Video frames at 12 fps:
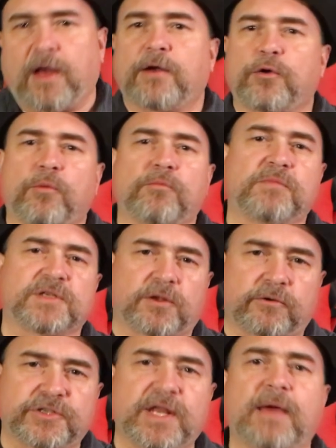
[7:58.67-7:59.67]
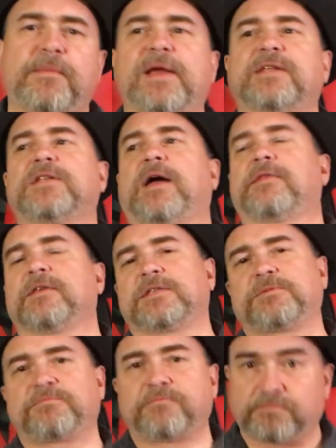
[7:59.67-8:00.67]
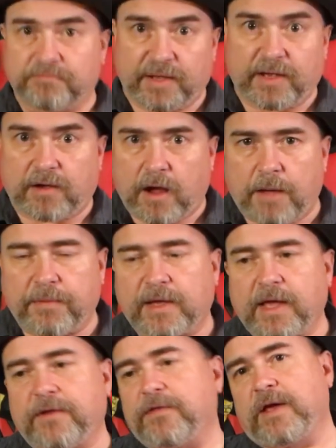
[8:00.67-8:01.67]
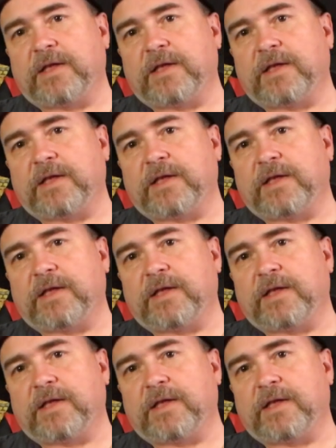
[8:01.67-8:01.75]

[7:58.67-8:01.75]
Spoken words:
Now, don't misunderstand me. It's not this big, complicated thing.